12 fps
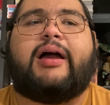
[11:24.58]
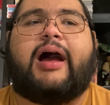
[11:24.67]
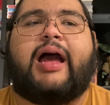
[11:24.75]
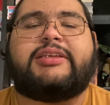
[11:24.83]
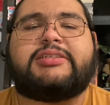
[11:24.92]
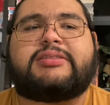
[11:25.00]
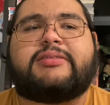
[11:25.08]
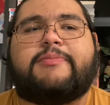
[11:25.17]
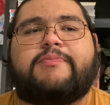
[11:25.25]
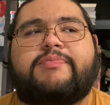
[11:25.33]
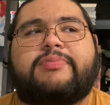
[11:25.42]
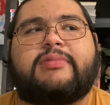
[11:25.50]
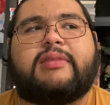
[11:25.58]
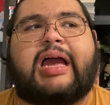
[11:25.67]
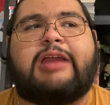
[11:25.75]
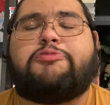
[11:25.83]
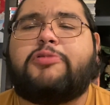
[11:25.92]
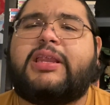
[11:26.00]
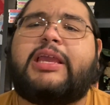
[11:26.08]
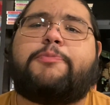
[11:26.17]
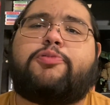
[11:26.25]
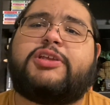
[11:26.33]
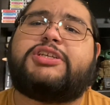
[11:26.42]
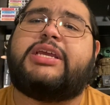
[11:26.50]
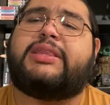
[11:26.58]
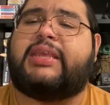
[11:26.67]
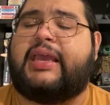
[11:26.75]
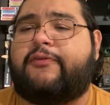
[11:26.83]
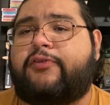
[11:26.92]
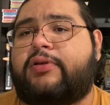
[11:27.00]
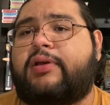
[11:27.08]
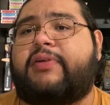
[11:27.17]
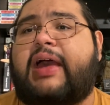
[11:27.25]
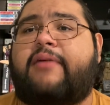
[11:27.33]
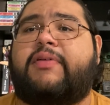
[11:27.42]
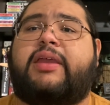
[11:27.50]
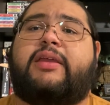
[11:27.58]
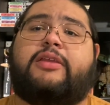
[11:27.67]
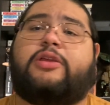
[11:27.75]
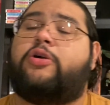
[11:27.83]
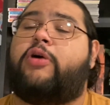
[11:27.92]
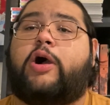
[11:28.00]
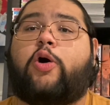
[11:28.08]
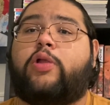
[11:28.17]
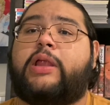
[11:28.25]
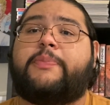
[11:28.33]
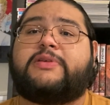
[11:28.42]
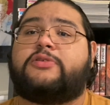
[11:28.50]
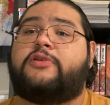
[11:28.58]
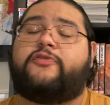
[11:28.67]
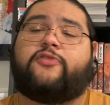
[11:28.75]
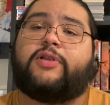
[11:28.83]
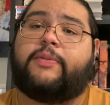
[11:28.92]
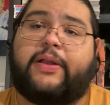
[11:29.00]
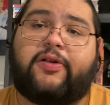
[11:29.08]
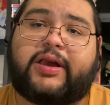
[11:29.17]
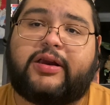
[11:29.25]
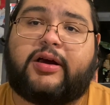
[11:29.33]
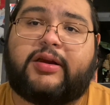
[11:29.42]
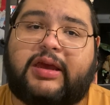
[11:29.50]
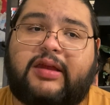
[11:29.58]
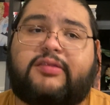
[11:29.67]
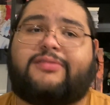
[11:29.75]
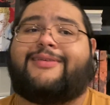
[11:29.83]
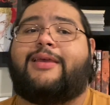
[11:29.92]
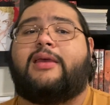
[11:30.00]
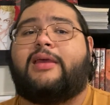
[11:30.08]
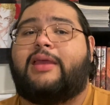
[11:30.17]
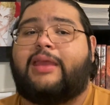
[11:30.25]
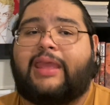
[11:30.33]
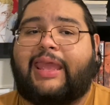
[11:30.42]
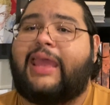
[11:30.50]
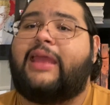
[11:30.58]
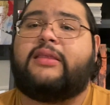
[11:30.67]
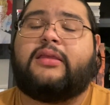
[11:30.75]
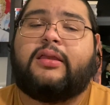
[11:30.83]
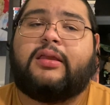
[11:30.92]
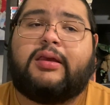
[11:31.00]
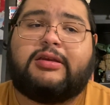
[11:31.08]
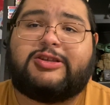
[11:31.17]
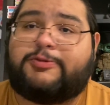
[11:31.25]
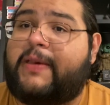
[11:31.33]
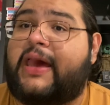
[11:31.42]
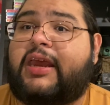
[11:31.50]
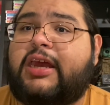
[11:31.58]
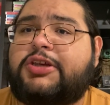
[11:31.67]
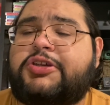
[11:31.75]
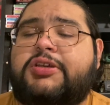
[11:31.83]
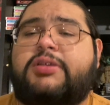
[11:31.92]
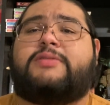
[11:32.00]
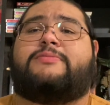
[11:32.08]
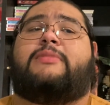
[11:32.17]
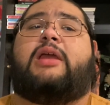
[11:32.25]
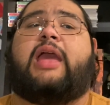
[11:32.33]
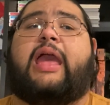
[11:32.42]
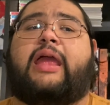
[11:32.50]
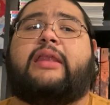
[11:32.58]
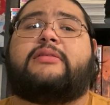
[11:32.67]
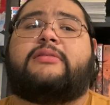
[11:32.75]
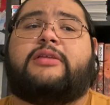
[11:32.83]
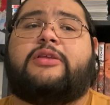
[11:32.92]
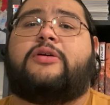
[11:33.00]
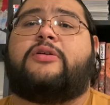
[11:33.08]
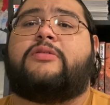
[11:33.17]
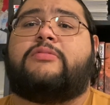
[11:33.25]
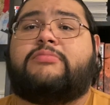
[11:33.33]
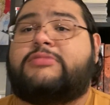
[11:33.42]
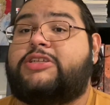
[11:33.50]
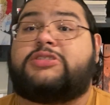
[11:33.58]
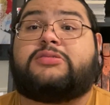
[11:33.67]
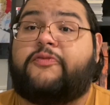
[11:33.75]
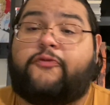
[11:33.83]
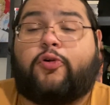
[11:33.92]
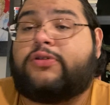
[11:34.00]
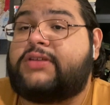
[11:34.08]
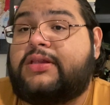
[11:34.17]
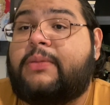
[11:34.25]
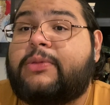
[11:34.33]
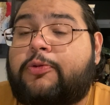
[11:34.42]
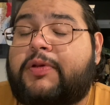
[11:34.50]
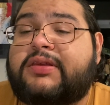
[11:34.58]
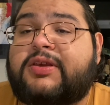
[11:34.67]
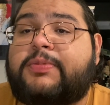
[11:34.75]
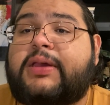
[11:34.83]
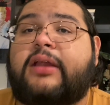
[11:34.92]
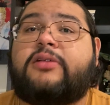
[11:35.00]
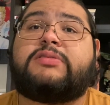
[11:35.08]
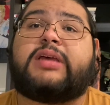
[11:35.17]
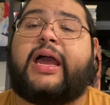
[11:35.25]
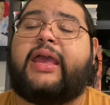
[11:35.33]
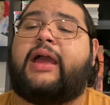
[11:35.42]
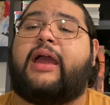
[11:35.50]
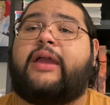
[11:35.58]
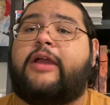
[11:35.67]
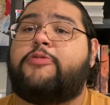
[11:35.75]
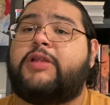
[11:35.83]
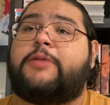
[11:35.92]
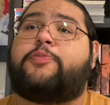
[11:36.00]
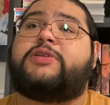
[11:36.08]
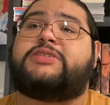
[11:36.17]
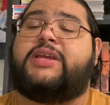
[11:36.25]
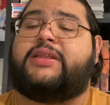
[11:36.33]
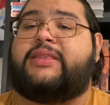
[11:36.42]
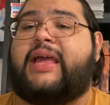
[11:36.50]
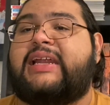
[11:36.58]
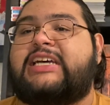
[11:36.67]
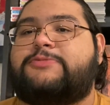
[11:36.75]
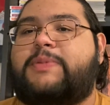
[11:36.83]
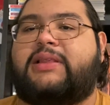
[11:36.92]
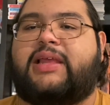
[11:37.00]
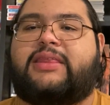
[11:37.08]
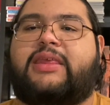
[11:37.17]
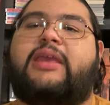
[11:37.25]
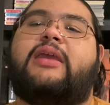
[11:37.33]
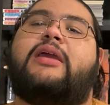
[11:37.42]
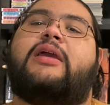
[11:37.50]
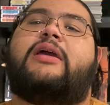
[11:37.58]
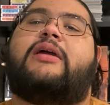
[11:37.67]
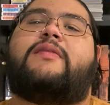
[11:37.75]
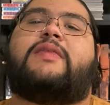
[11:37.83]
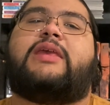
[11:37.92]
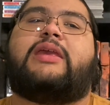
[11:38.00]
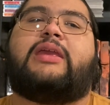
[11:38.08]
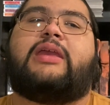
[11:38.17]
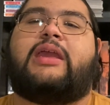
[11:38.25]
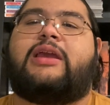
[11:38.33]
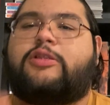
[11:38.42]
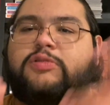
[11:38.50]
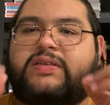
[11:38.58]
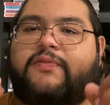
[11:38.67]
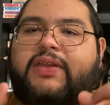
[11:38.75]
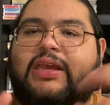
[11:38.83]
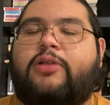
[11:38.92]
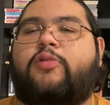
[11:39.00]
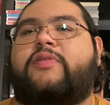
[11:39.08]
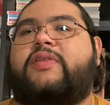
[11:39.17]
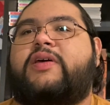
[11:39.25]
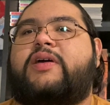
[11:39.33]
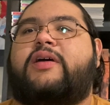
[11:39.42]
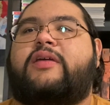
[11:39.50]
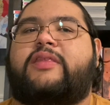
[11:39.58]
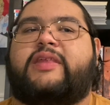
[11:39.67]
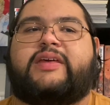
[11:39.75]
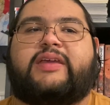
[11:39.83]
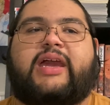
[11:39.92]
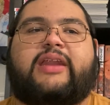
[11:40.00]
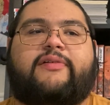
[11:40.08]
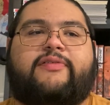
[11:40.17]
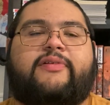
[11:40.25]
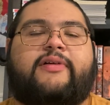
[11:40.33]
I really appreciate the effort of having, you know, a whole episode for an American audience in Spanish and, you know, just forcing them to read subtitles. I really appreciate that aspect, like the inclusivity or the kind of